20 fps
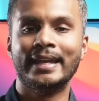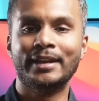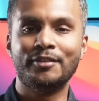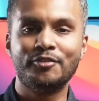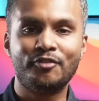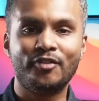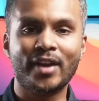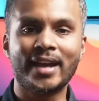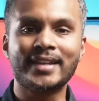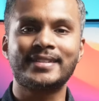
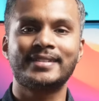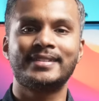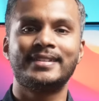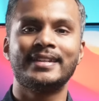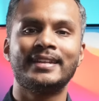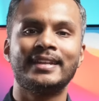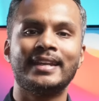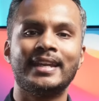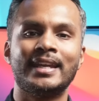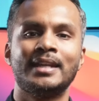
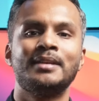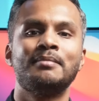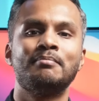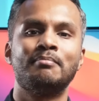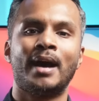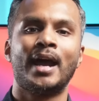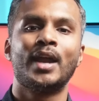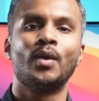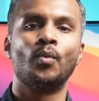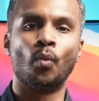investing in
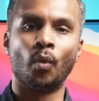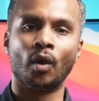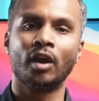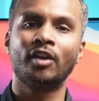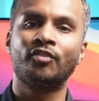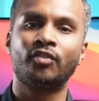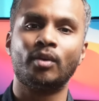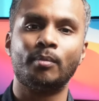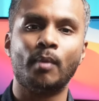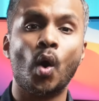my
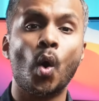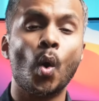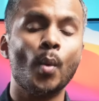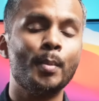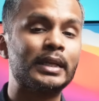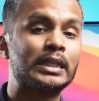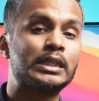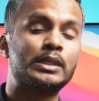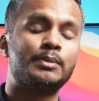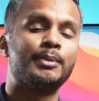work from home
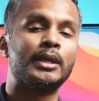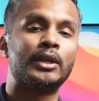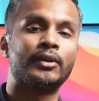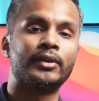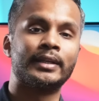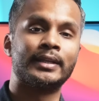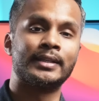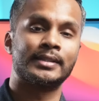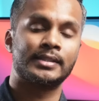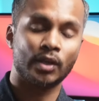
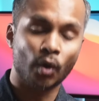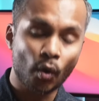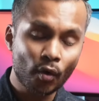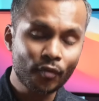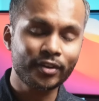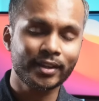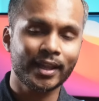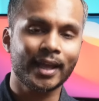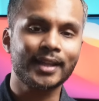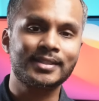experience. And
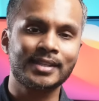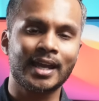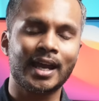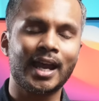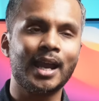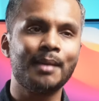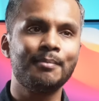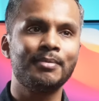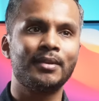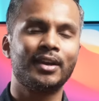over that
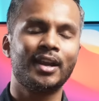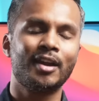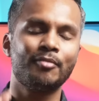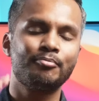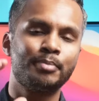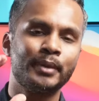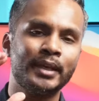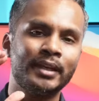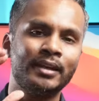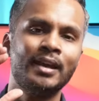time, there
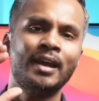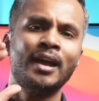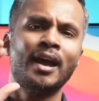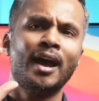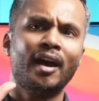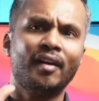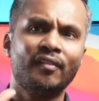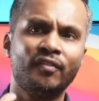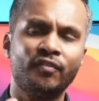have been a